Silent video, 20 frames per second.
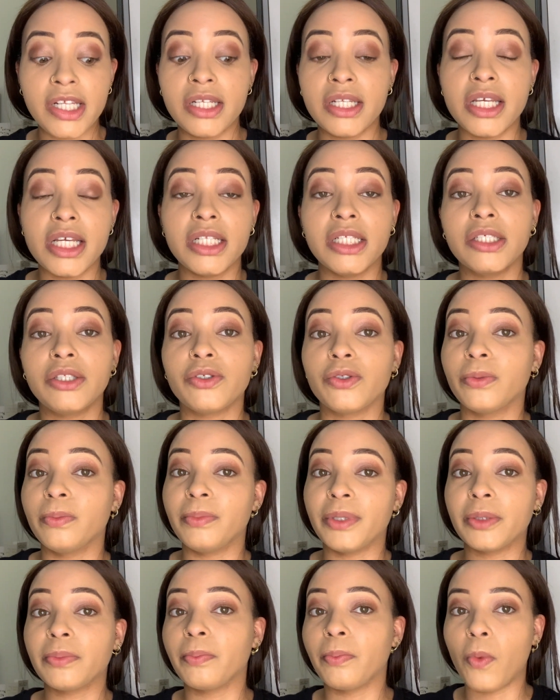a little
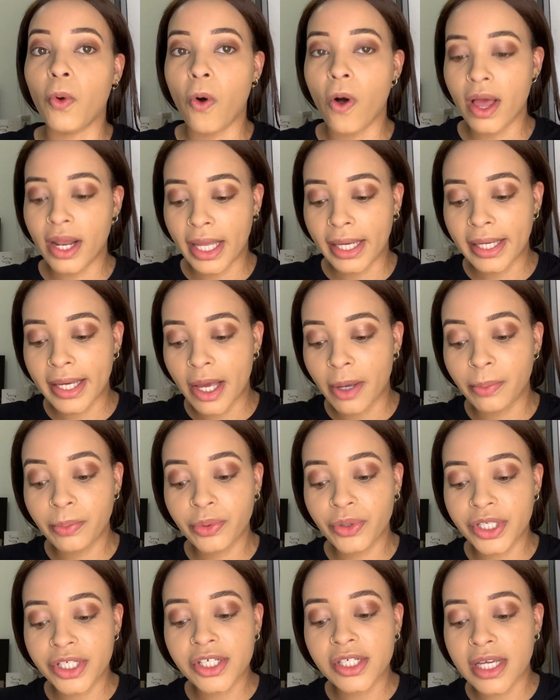bit more like
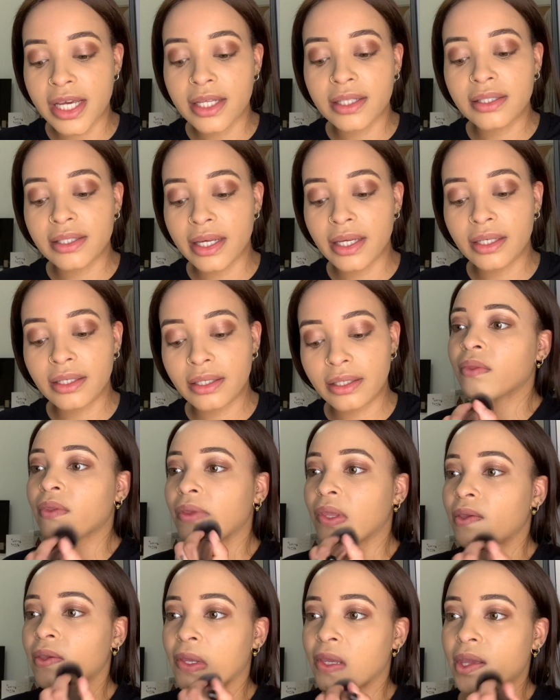appreciated.
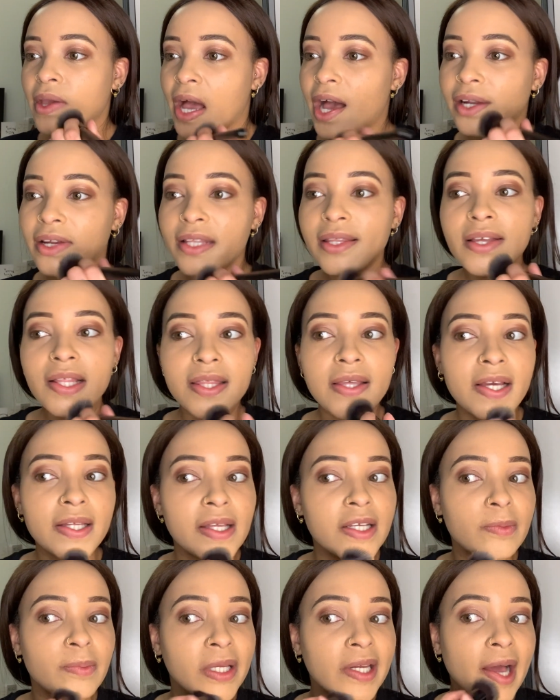Another thing
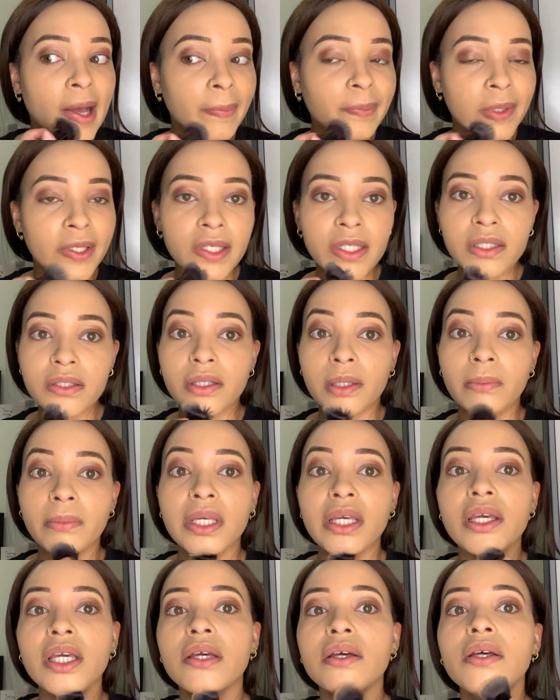that's been happening to
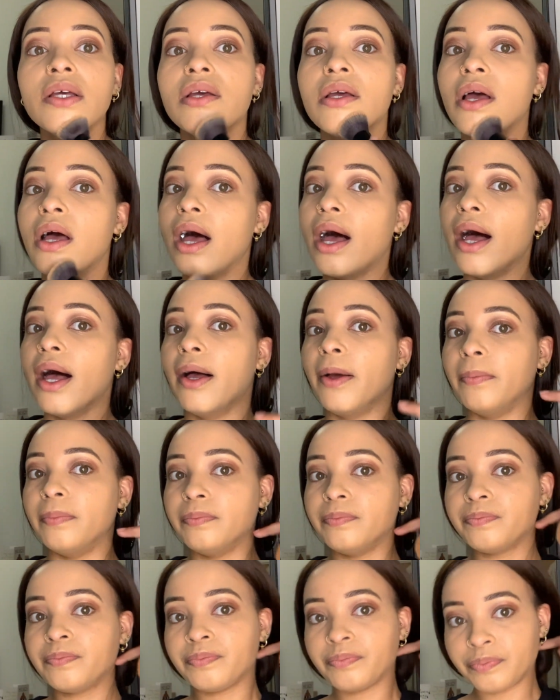me,
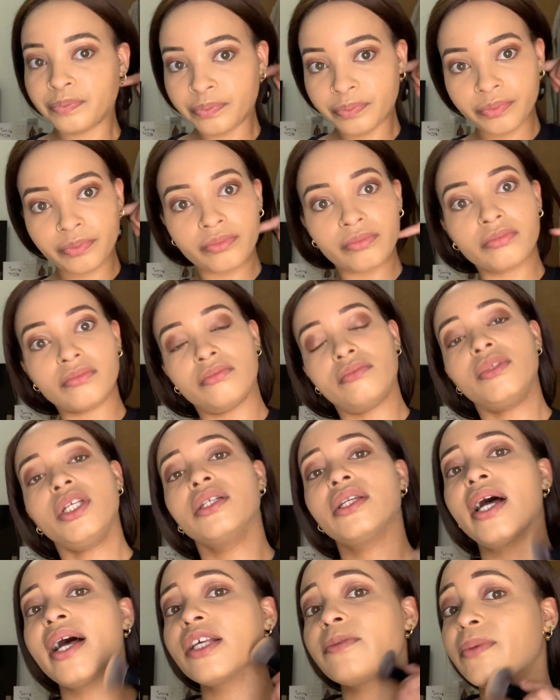
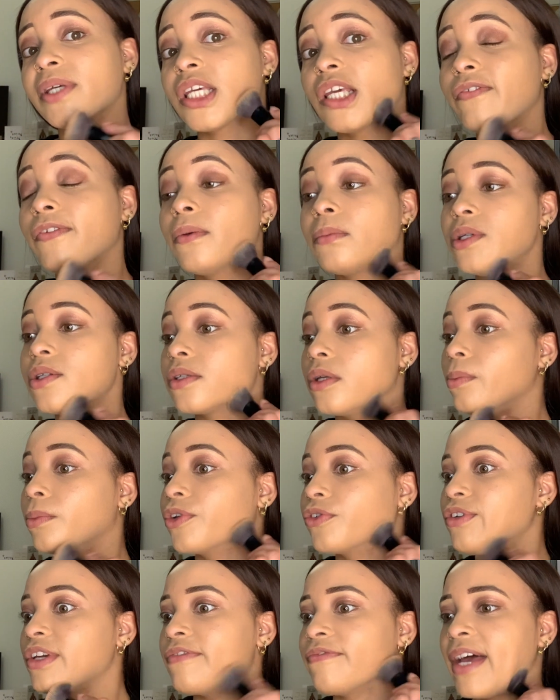that has been giving me some
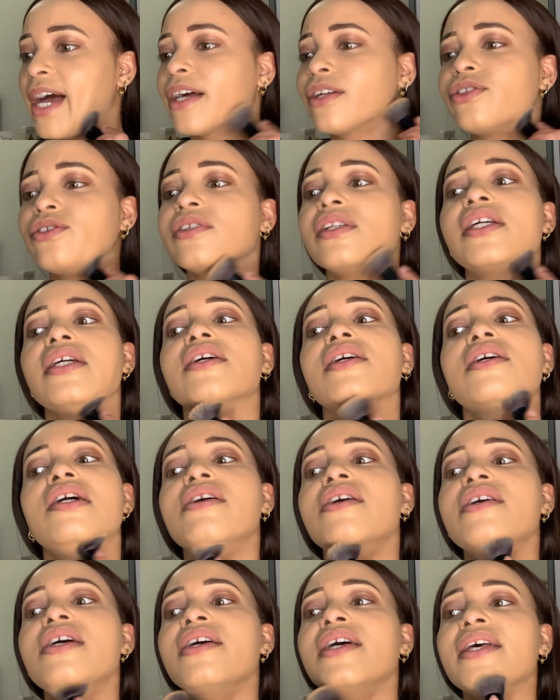grief actually,
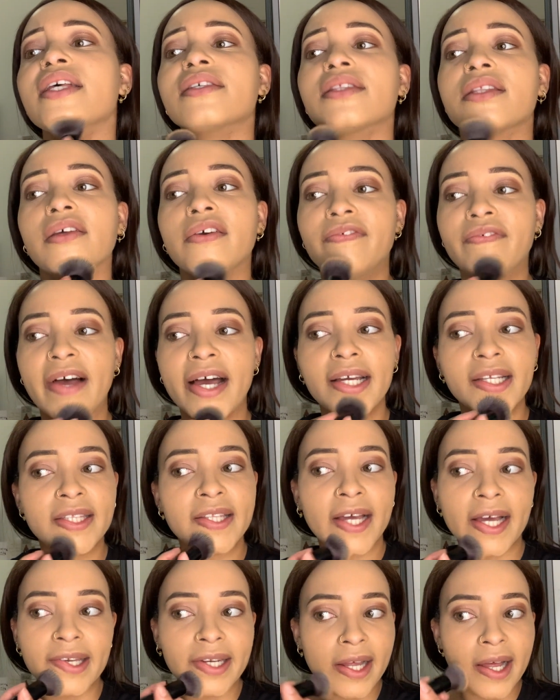is the fact
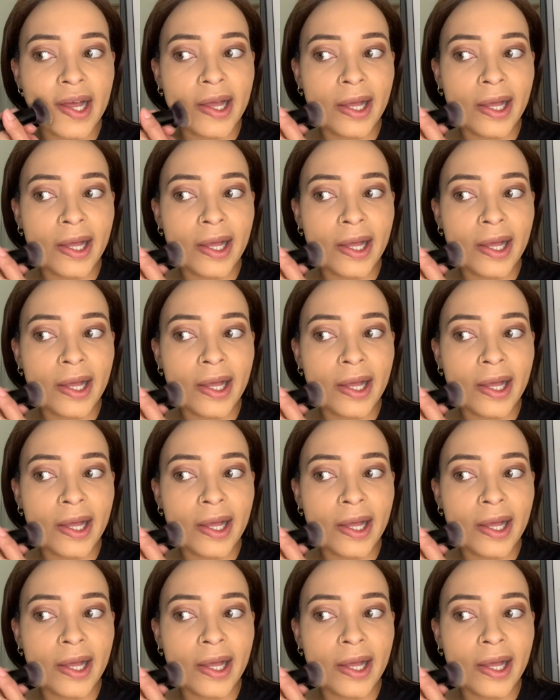that